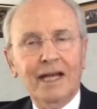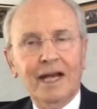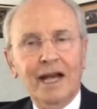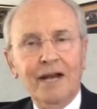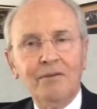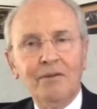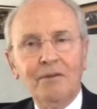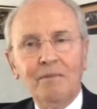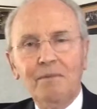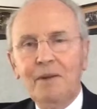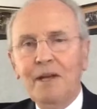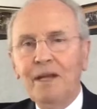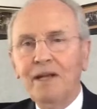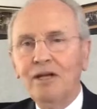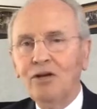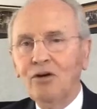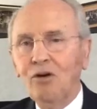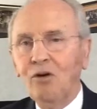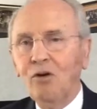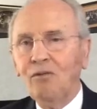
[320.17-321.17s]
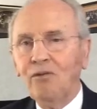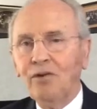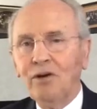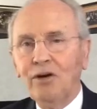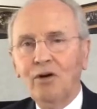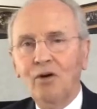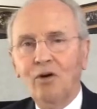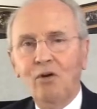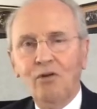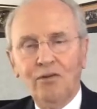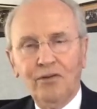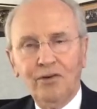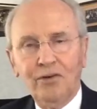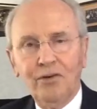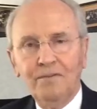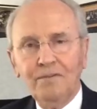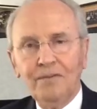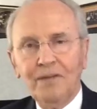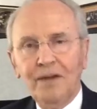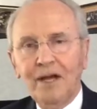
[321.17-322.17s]
And I repeated over and
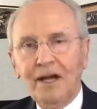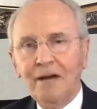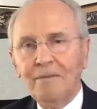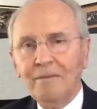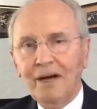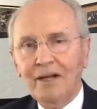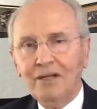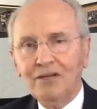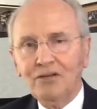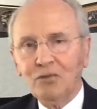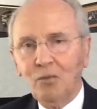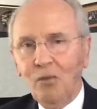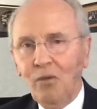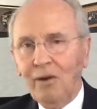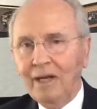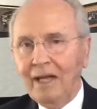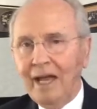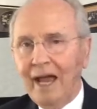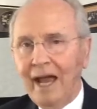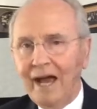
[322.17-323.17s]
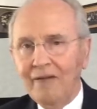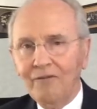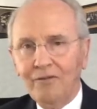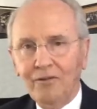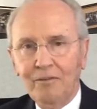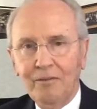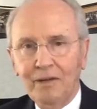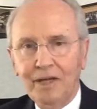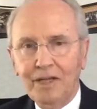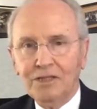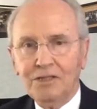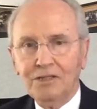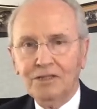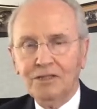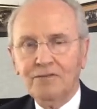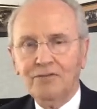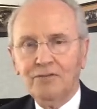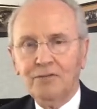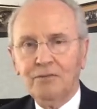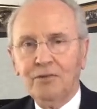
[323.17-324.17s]
over about 20
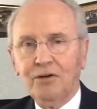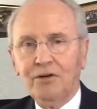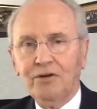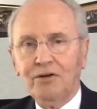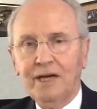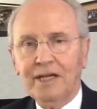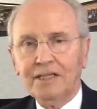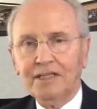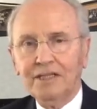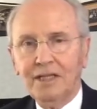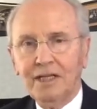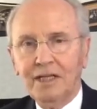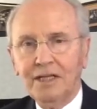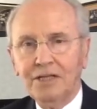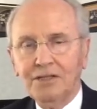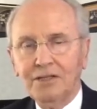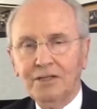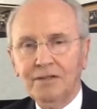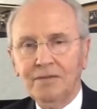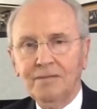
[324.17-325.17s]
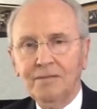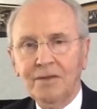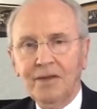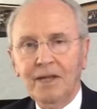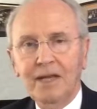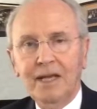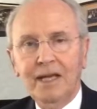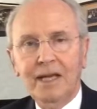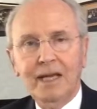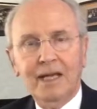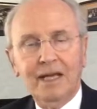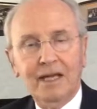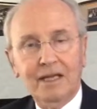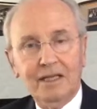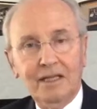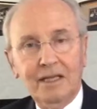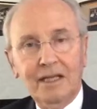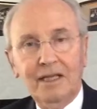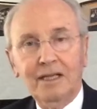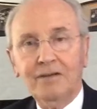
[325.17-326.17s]
affirmations for procrastination. And
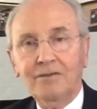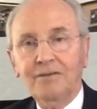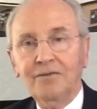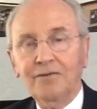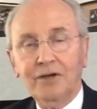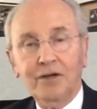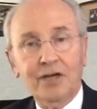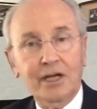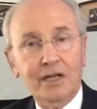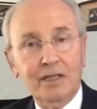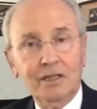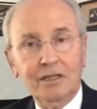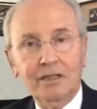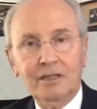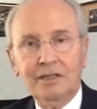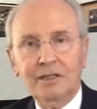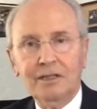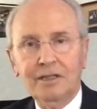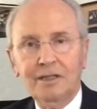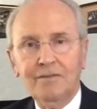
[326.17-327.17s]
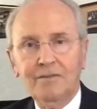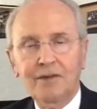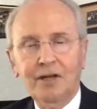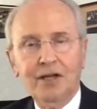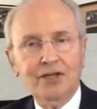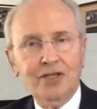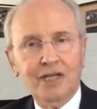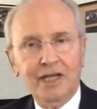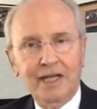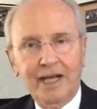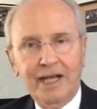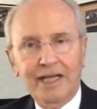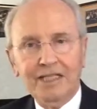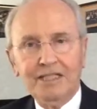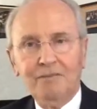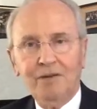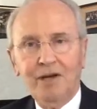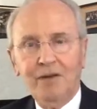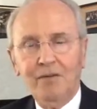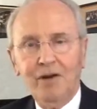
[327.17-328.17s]
I'll tell you very clearly, and you can
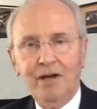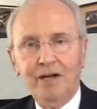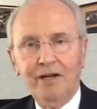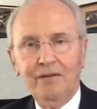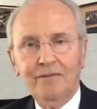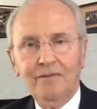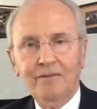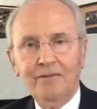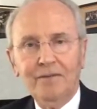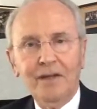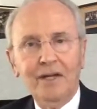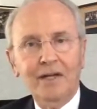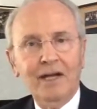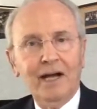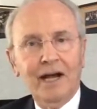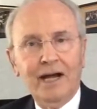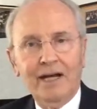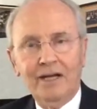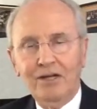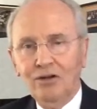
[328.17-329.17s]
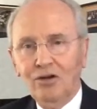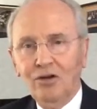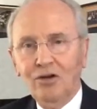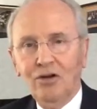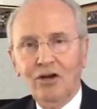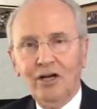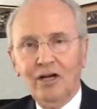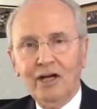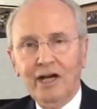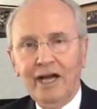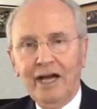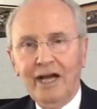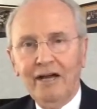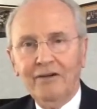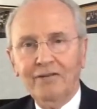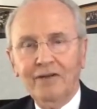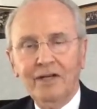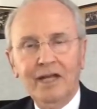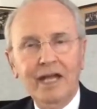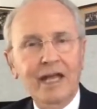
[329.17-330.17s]
ask my wife, I no longer
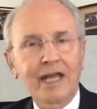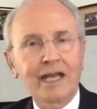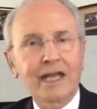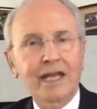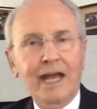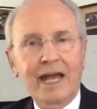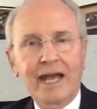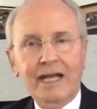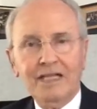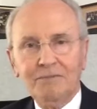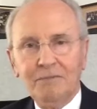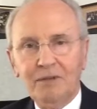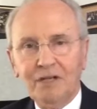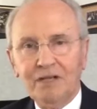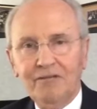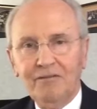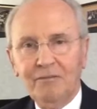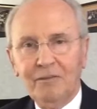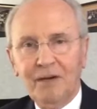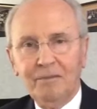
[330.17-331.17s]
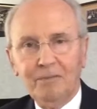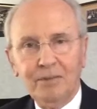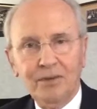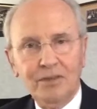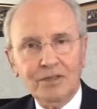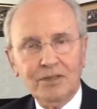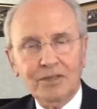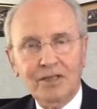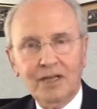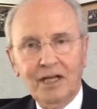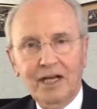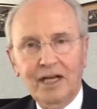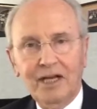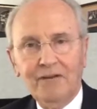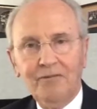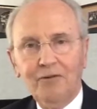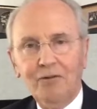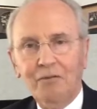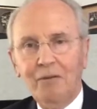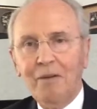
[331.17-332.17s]
have in any aspect of my personal
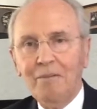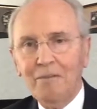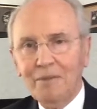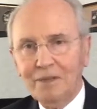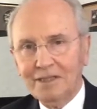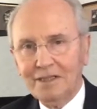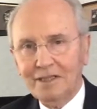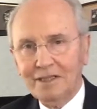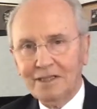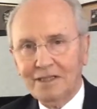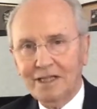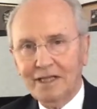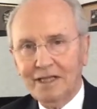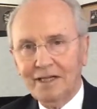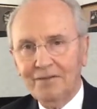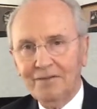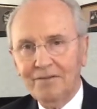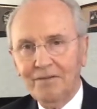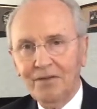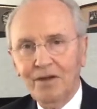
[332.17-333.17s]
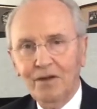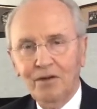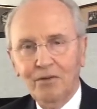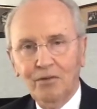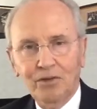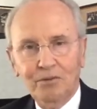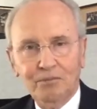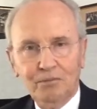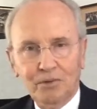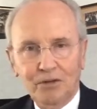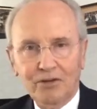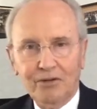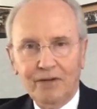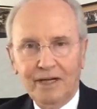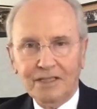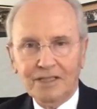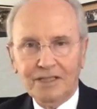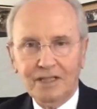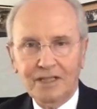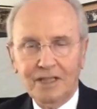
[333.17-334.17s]
life or my business life with
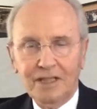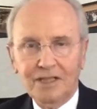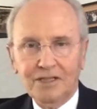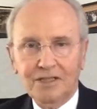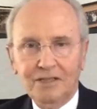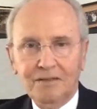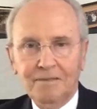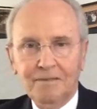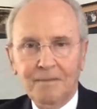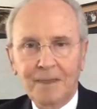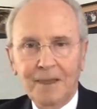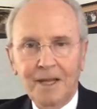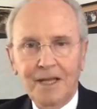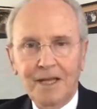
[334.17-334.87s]
procrastination.